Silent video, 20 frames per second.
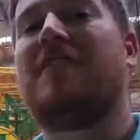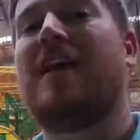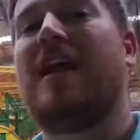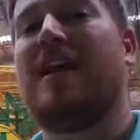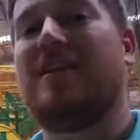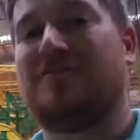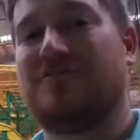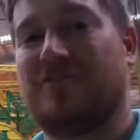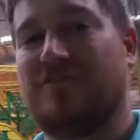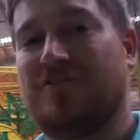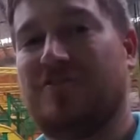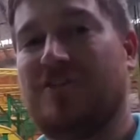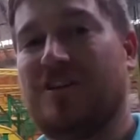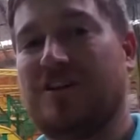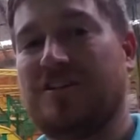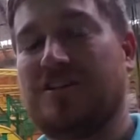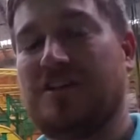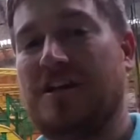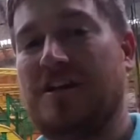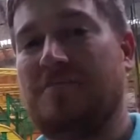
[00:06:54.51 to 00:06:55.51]
age
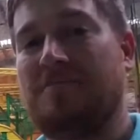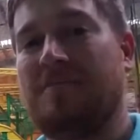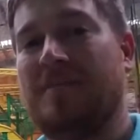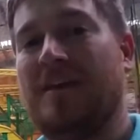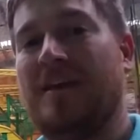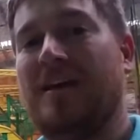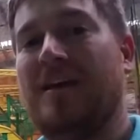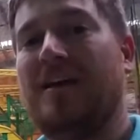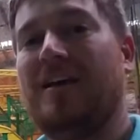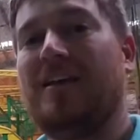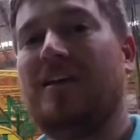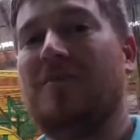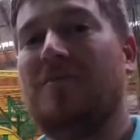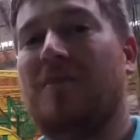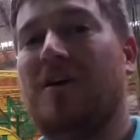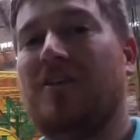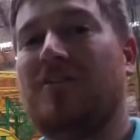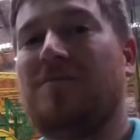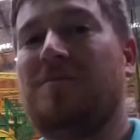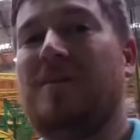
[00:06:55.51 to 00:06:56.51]
restriction. You
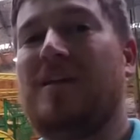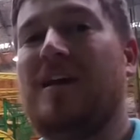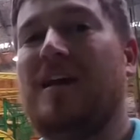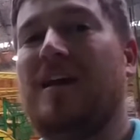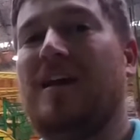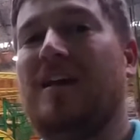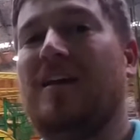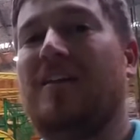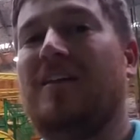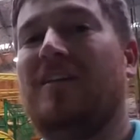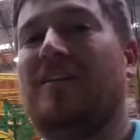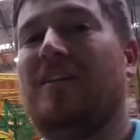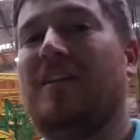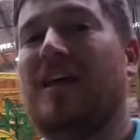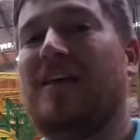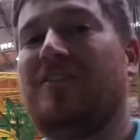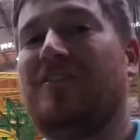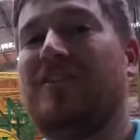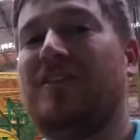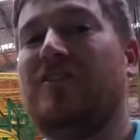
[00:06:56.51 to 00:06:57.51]
must be
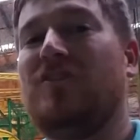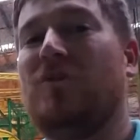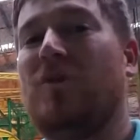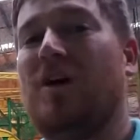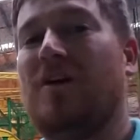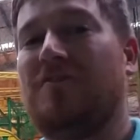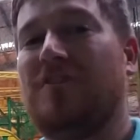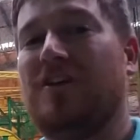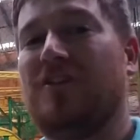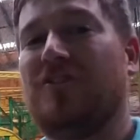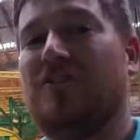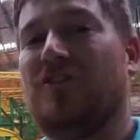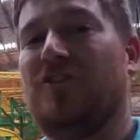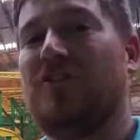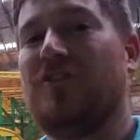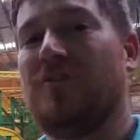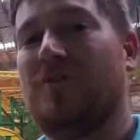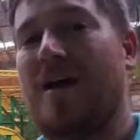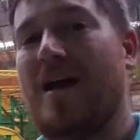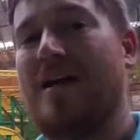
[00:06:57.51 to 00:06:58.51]
less than 12 years old
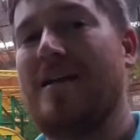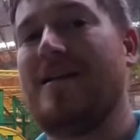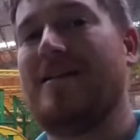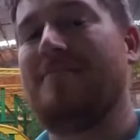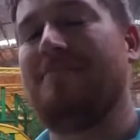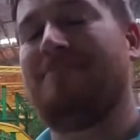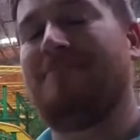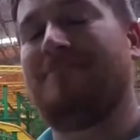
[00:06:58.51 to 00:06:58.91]
to ride it.